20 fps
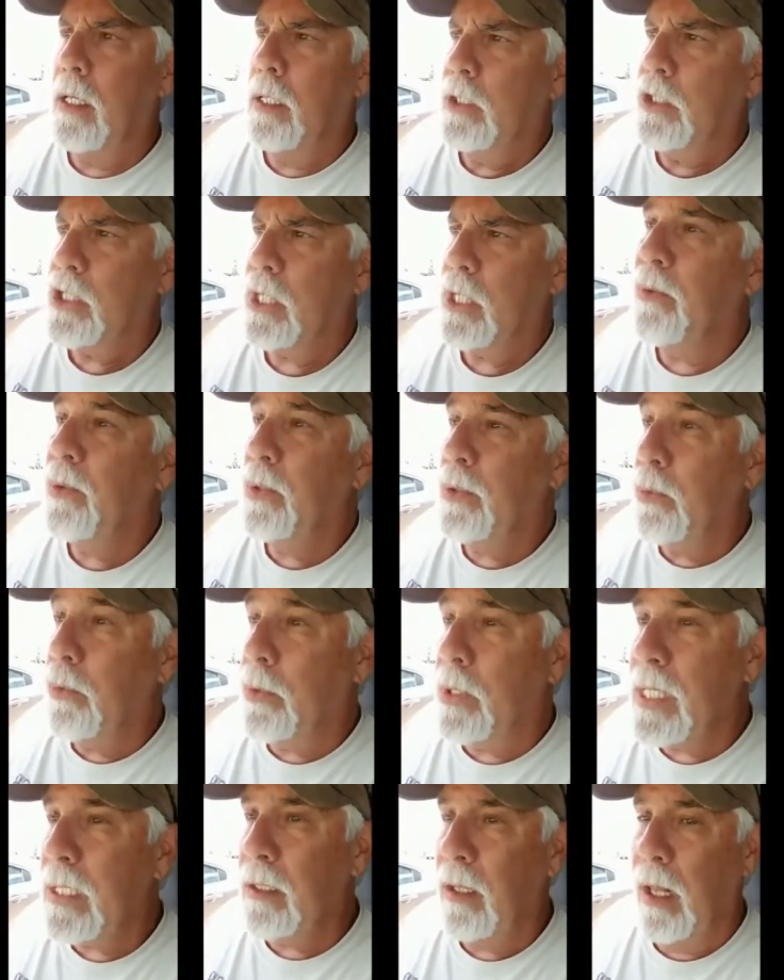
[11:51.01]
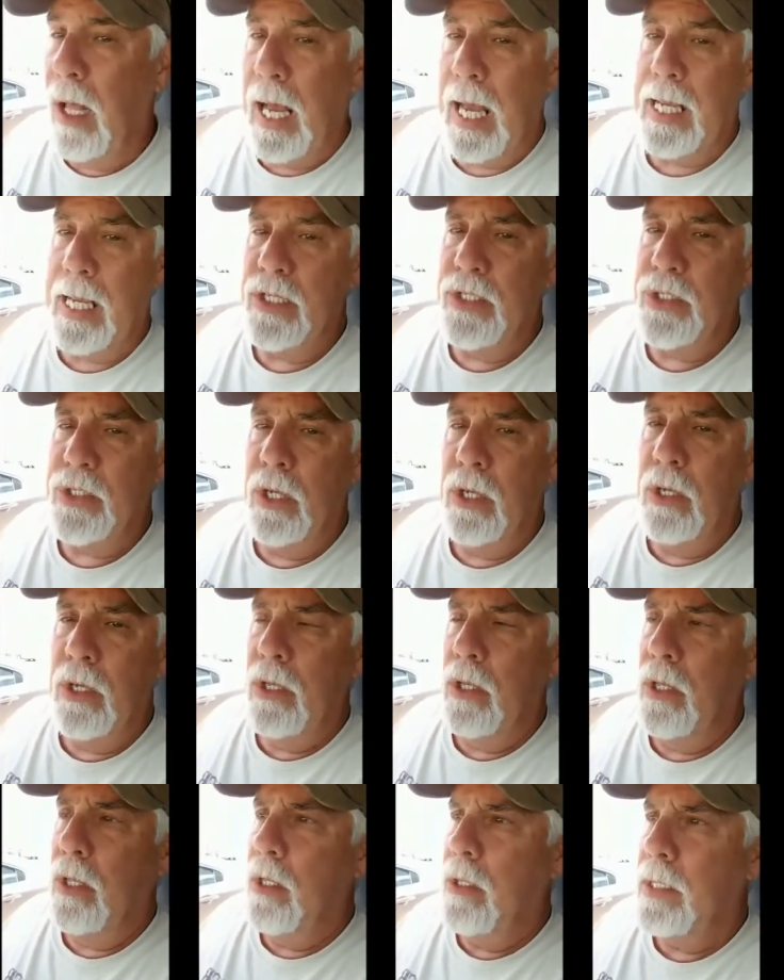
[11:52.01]
she would realize
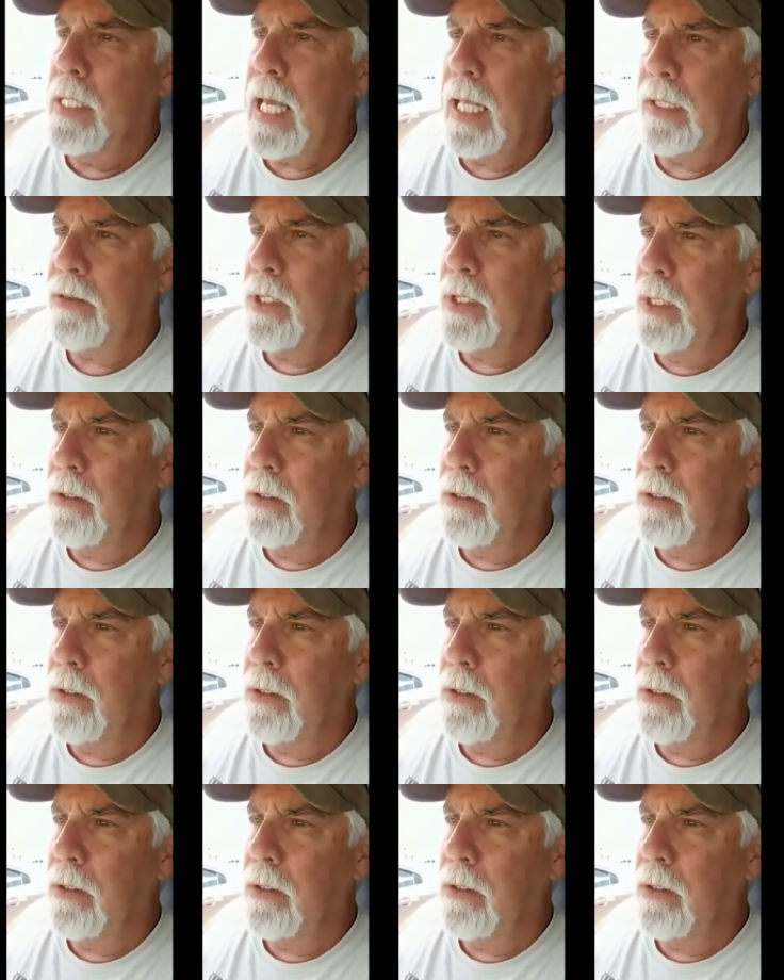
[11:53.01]
that